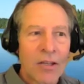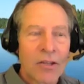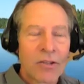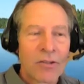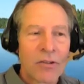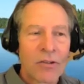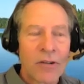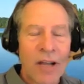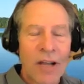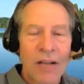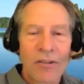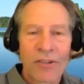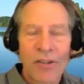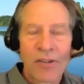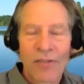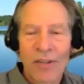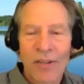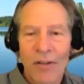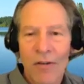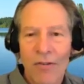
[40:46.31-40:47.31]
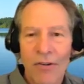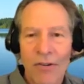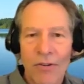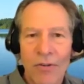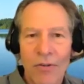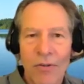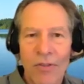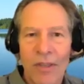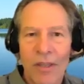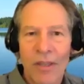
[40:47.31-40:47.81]
So now shifting over
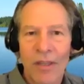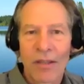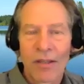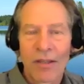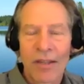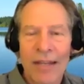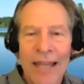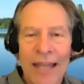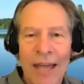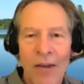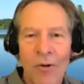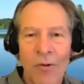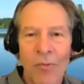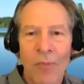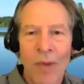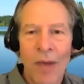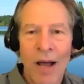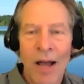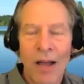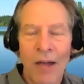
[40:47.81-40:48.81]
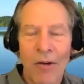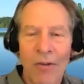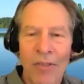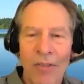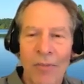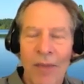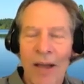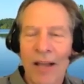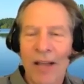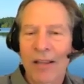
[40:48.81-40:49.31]
to the the nanobio or
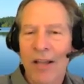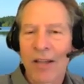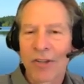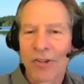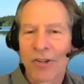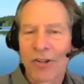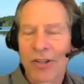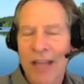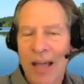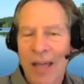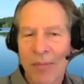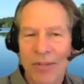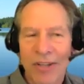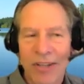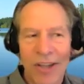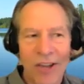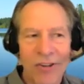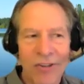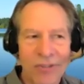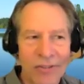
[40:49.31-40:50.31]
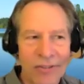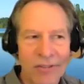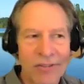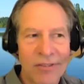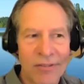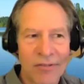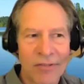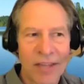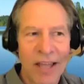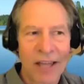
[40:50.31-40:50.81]
the biological
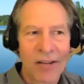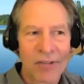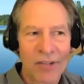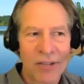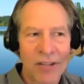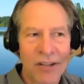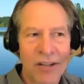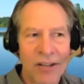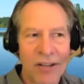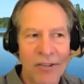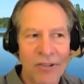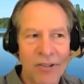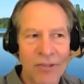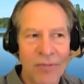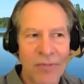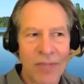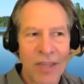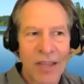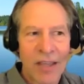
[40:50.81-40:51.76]
applications of nanotechnology,